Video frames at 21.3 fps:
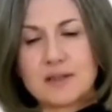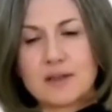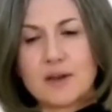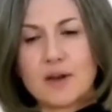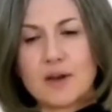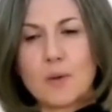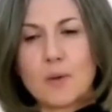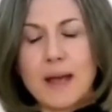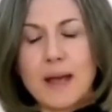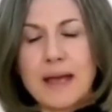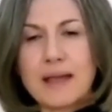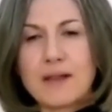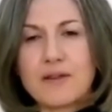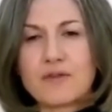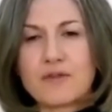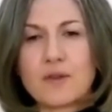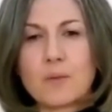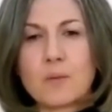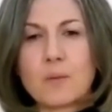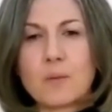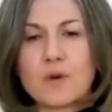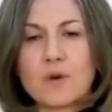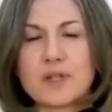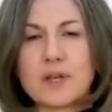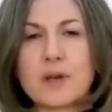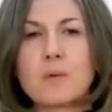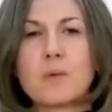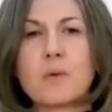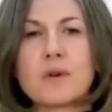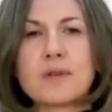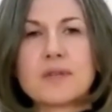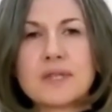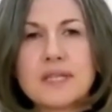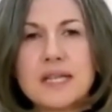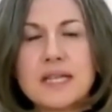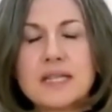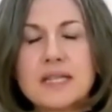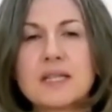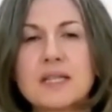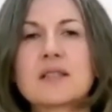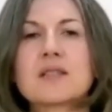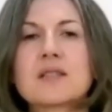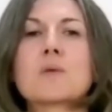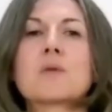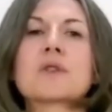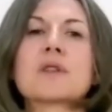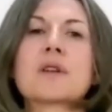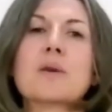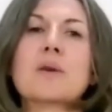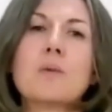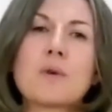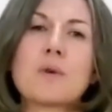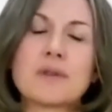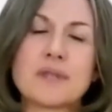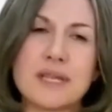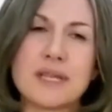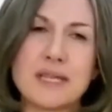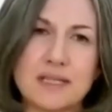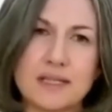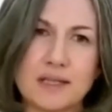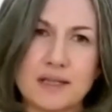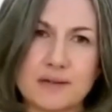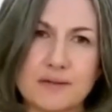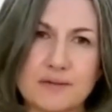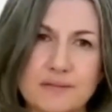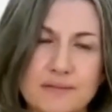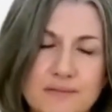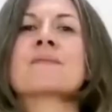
away from what I wasn't eating to what I was eating.